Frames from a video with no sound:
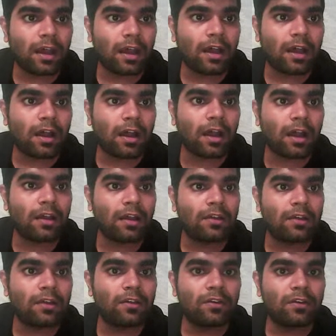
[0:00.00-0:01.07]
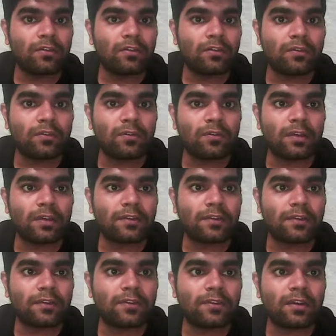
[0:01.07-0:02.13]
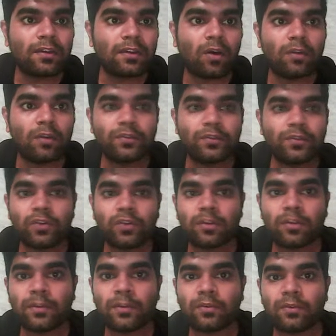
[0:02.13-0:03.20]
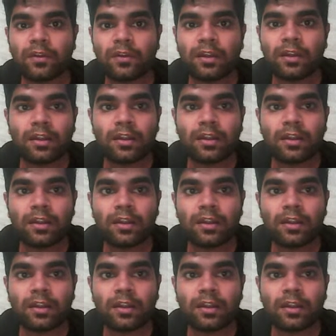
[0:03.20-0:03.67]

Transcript: Huh. So you guys can see all those documents over here.